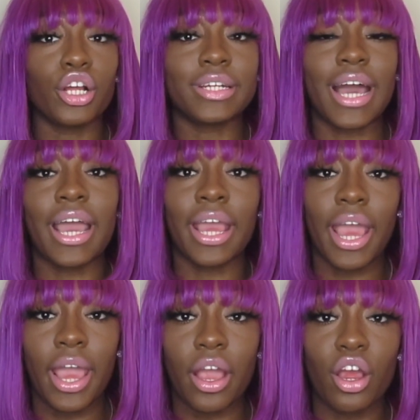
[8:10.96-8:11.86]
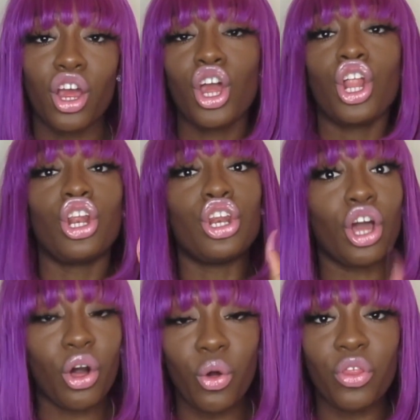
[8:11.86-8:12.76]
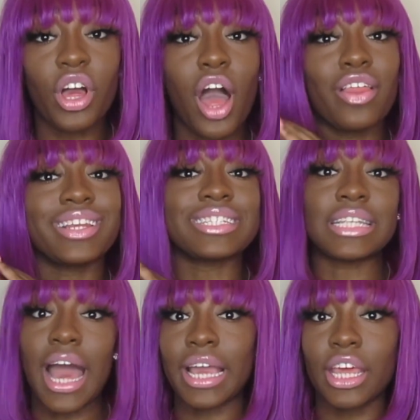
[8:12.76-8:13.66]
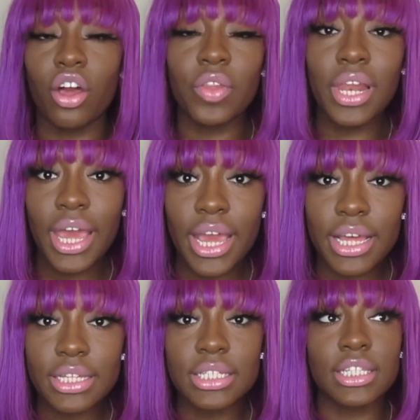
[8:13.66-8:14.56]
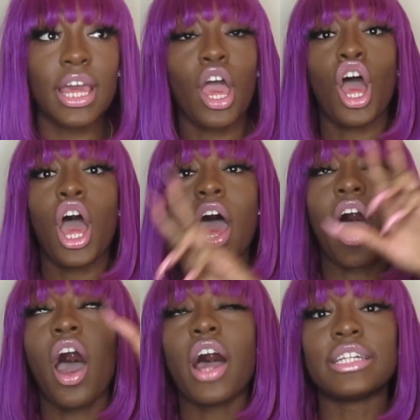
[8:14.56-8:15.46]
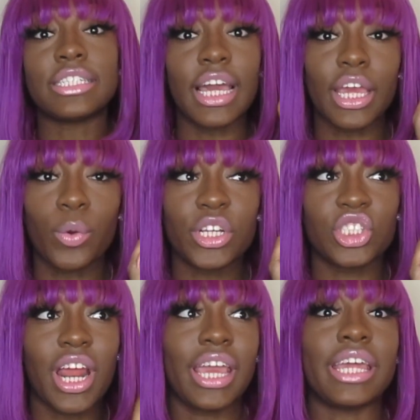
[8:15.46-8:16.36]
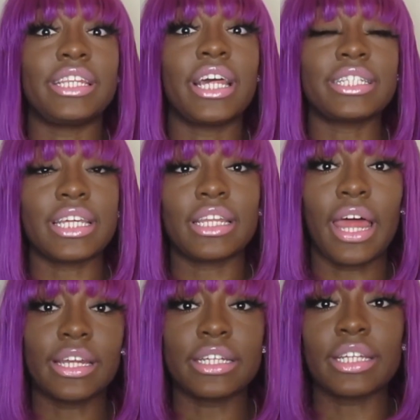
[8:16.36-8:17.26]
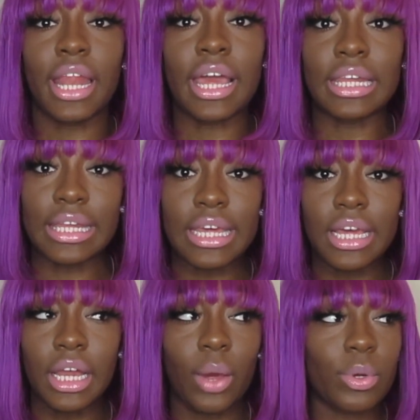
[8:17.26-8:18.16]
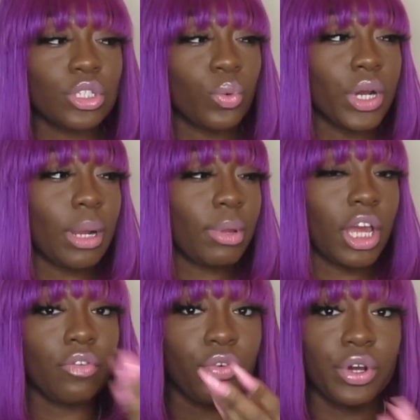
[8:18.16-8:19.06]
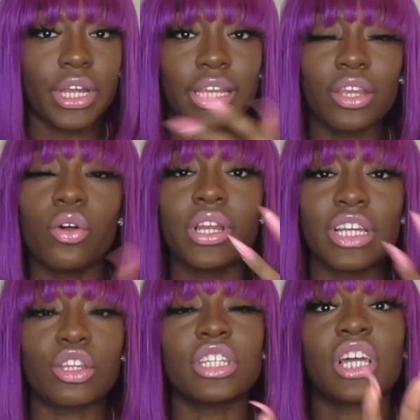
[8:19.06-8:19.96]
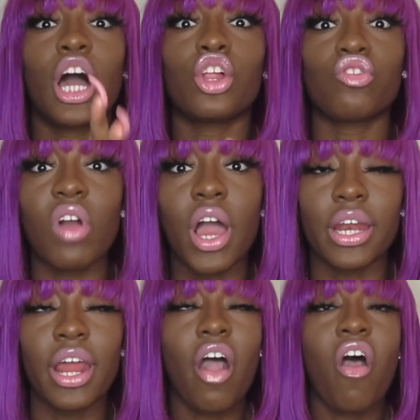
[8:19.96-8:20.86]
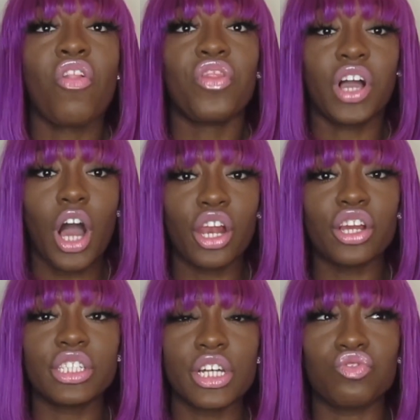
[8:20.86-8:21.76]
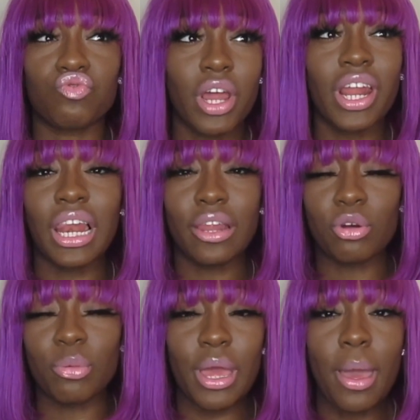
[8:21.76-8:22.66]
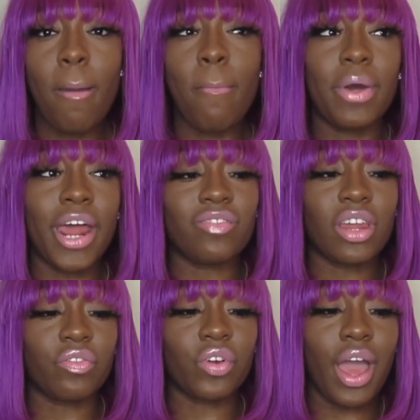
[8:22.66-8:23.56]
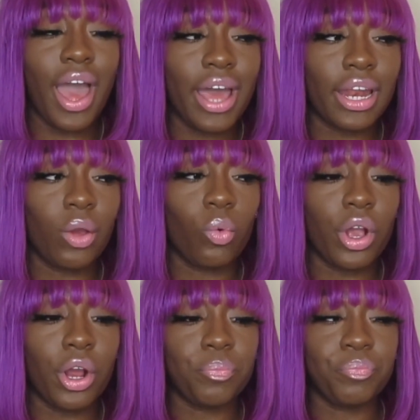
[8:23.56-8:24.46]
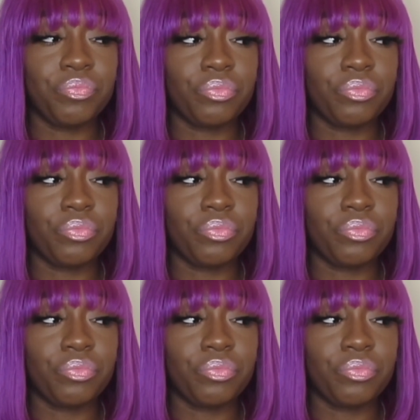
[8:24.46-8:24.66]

dyeing hair. No, the color does not get on the lace. Second question I get, does it like leak? Like, what's the word I'm looking for? Like, you know, does the color run? The color does run a little bit, but I've never had like where